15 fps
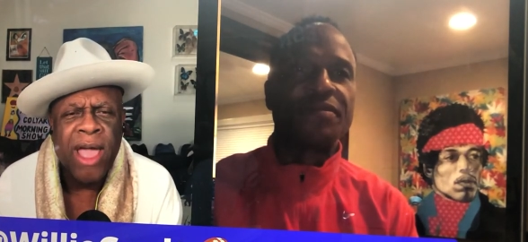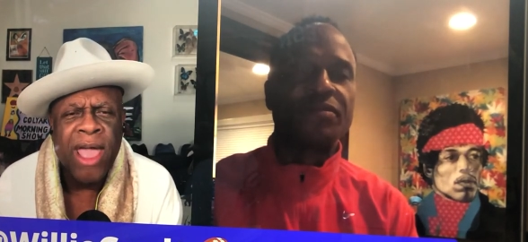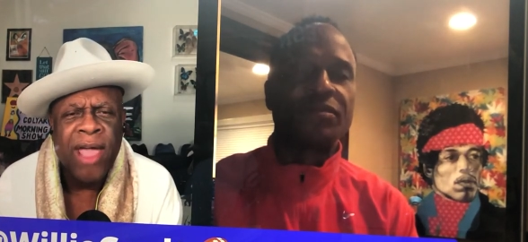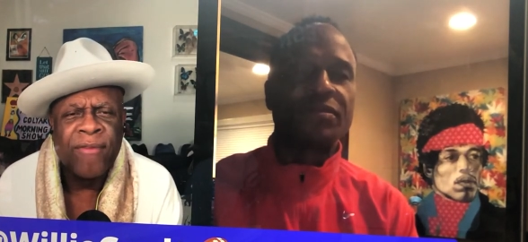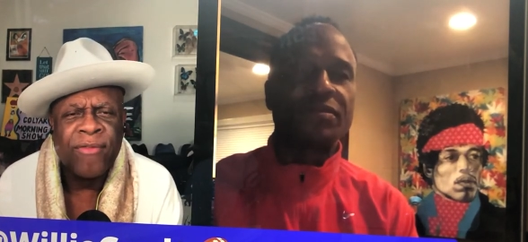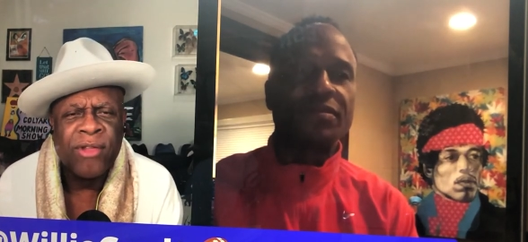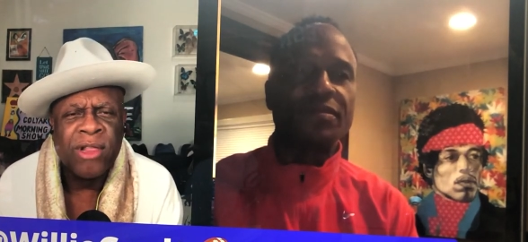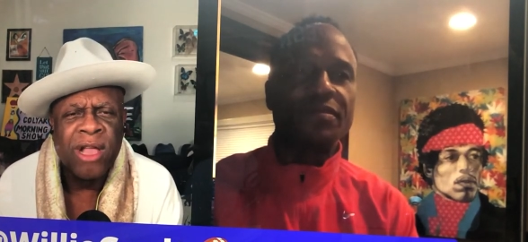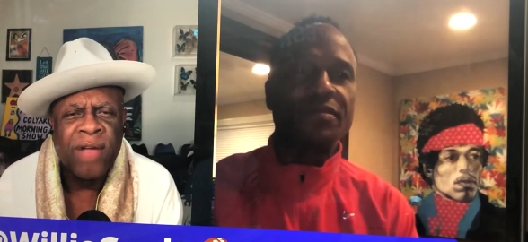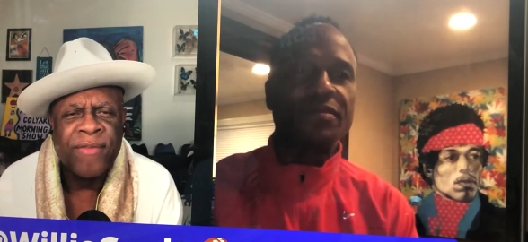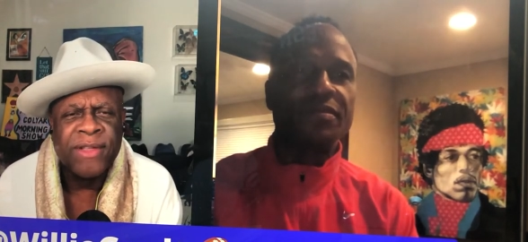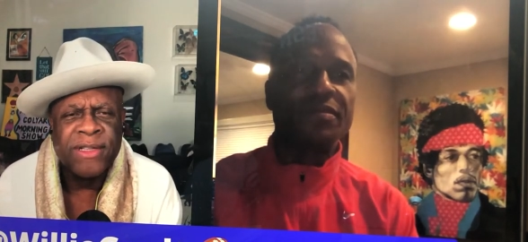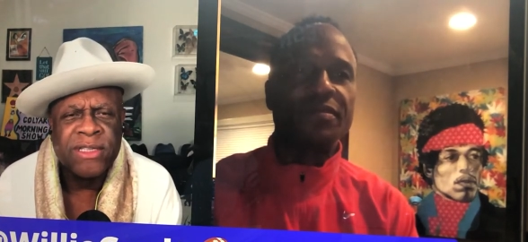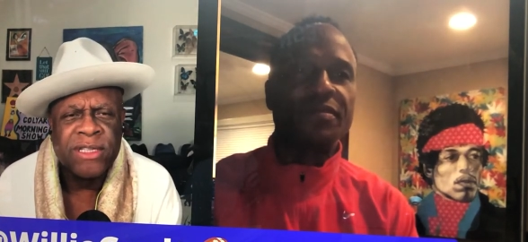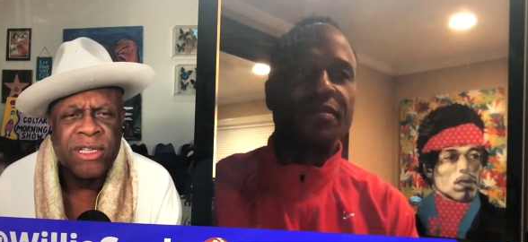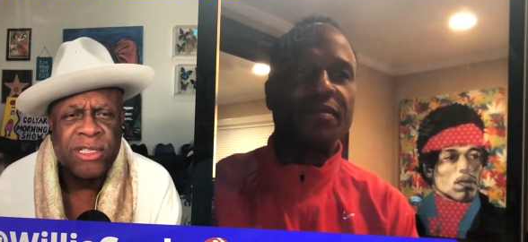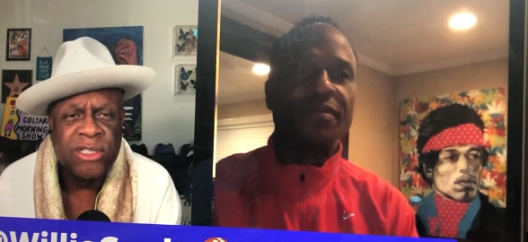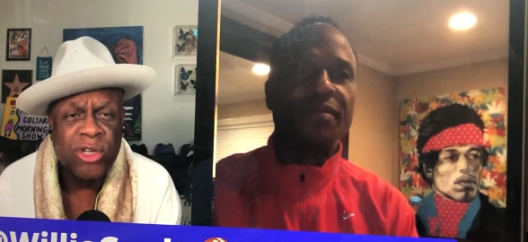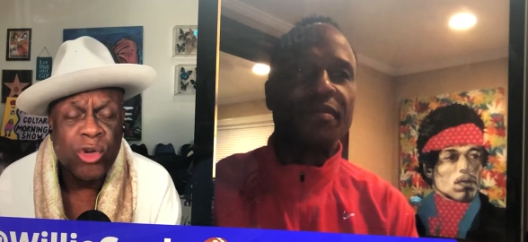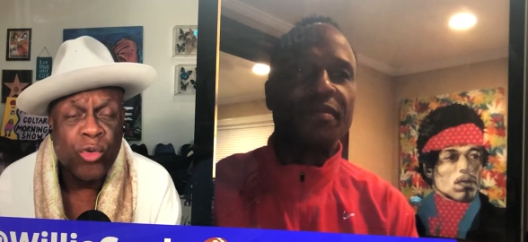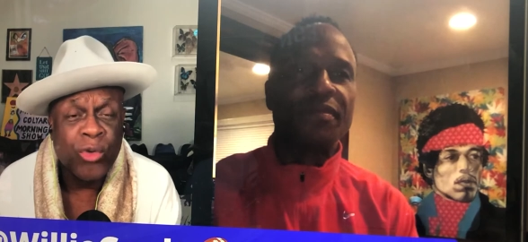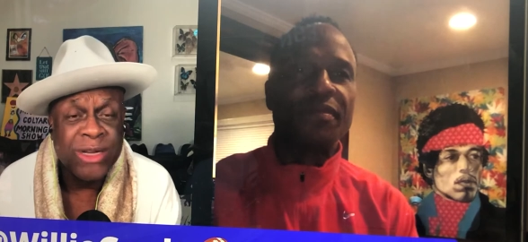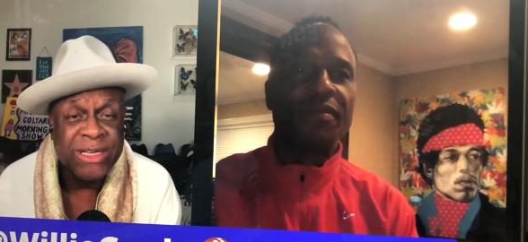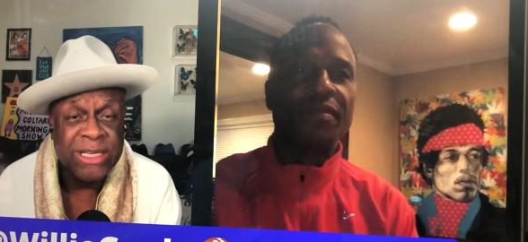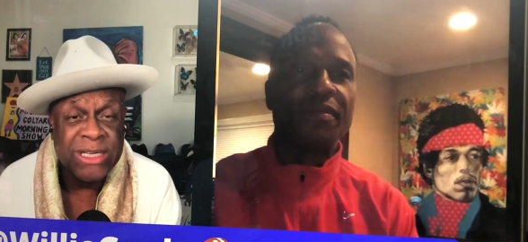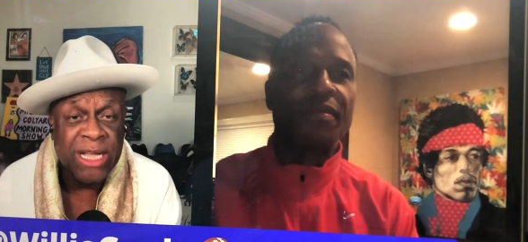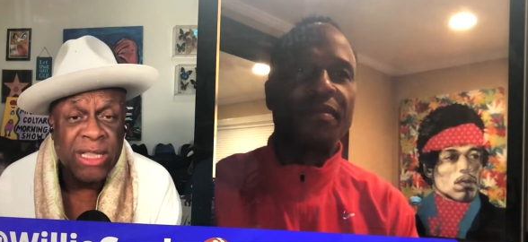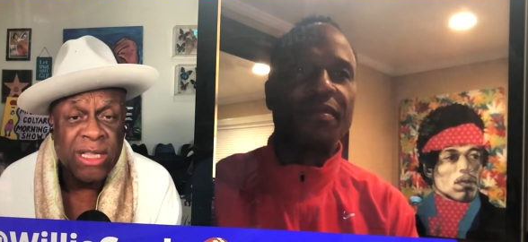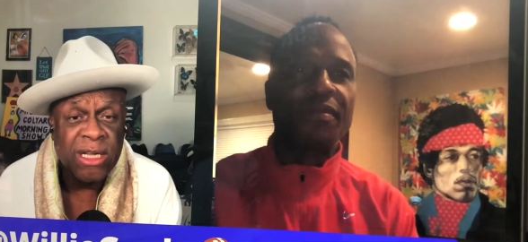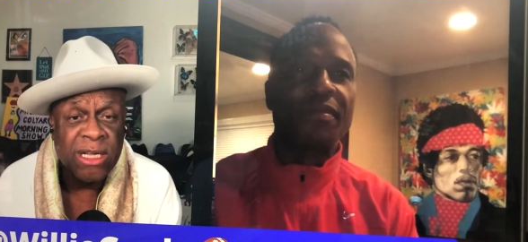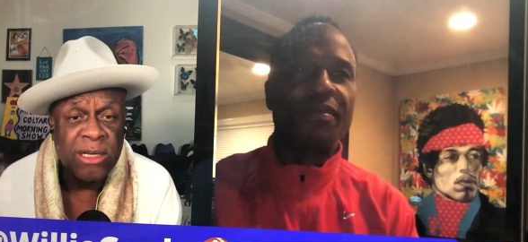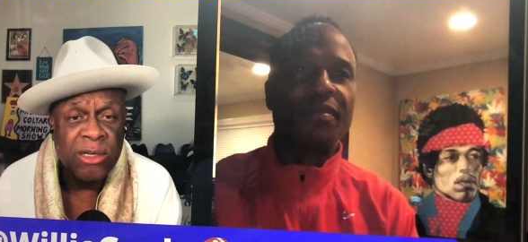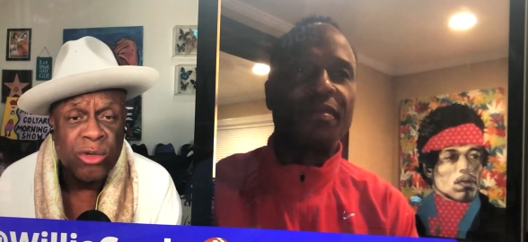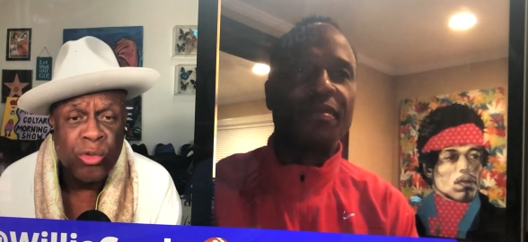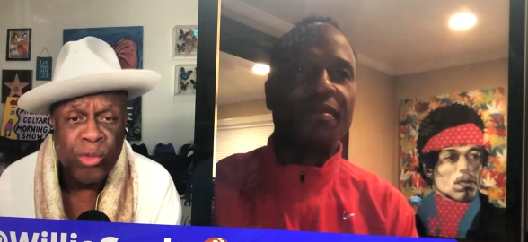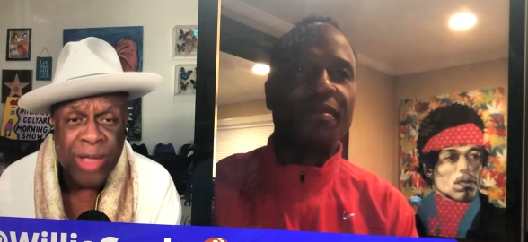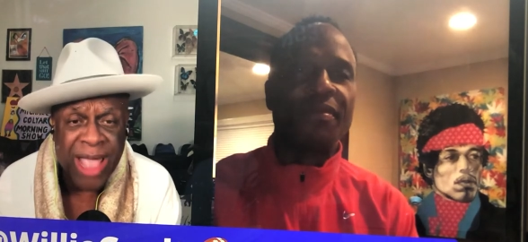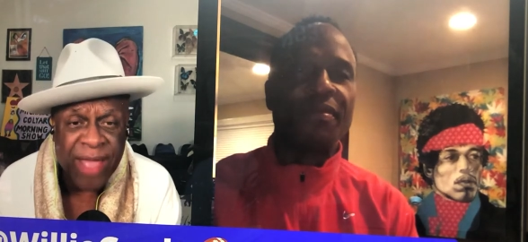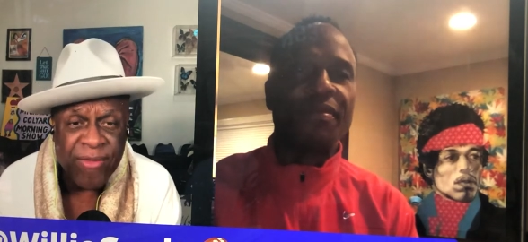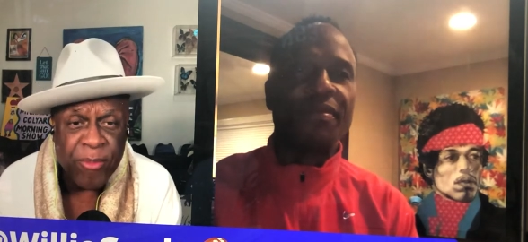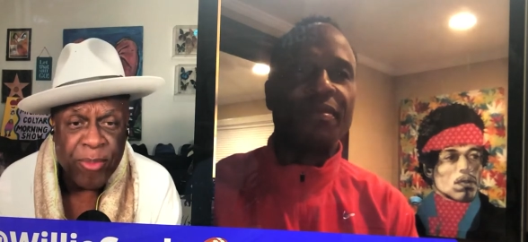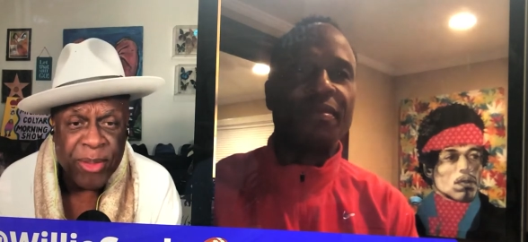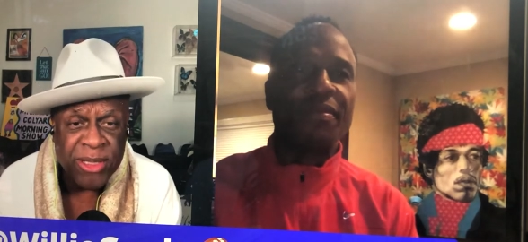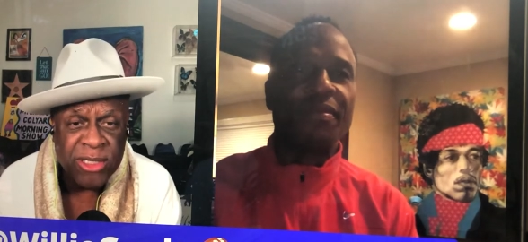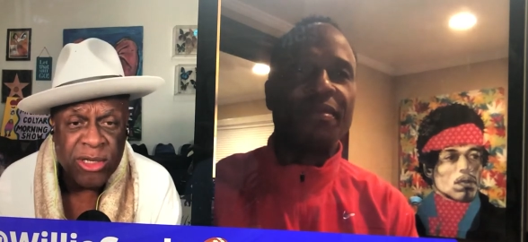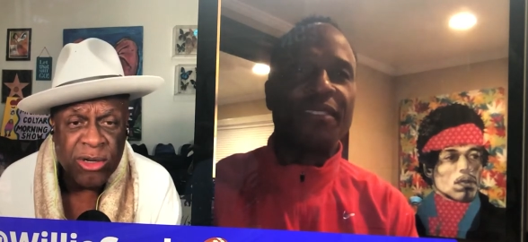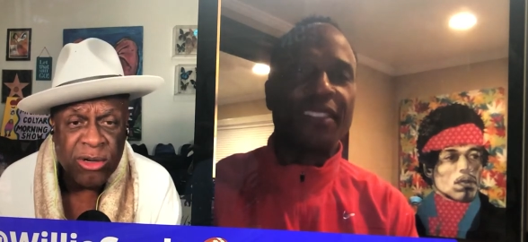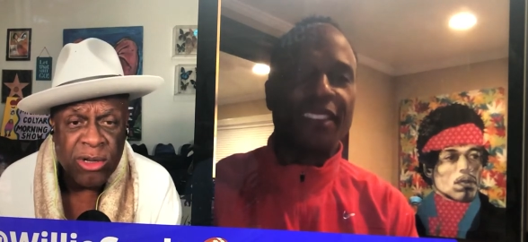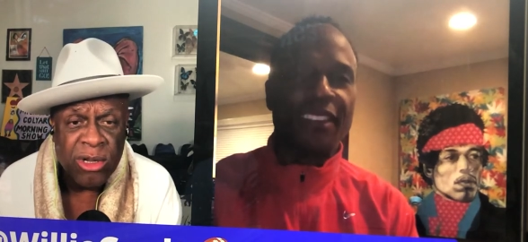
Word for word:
Speaker 1: ever loving sister Quintella? Do we have a picture?